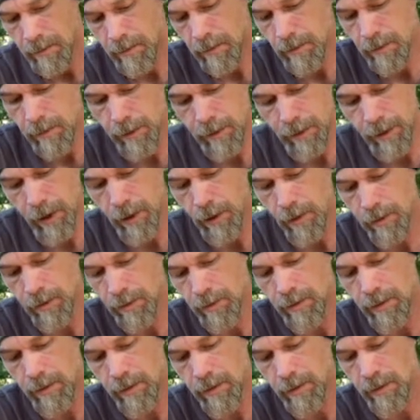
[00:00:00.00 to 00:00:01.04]
no
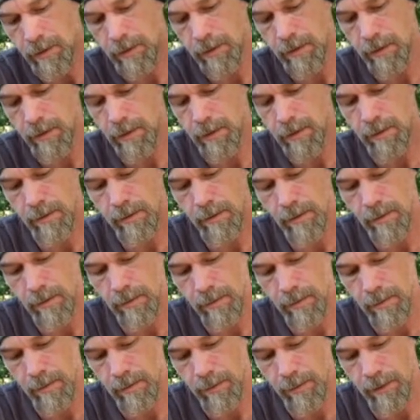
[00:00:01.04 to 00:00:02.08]

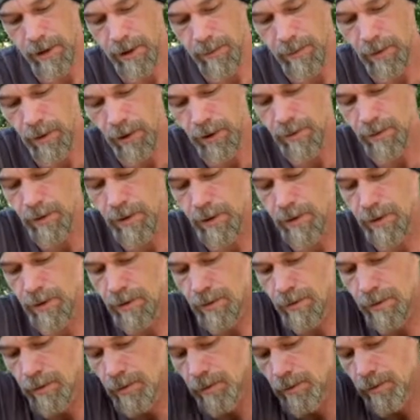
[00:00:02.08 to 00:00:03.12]
disparagement
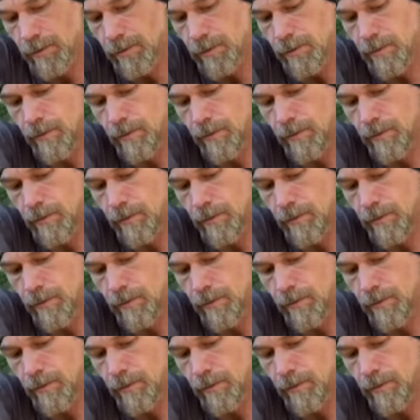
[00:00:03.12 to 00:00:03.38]
to